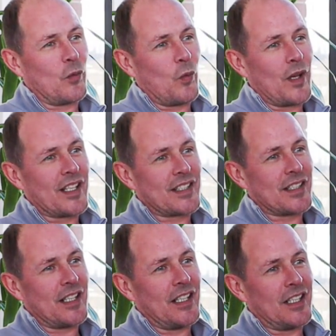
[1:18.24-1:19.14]
with
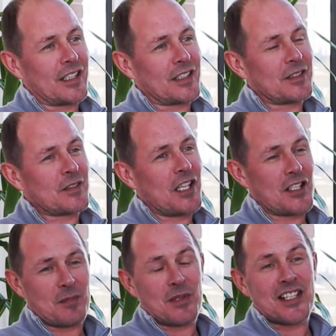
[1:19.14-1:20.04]

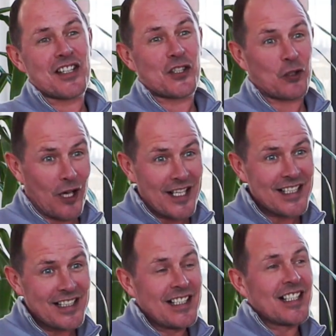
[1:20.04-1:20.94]
customers in the trade.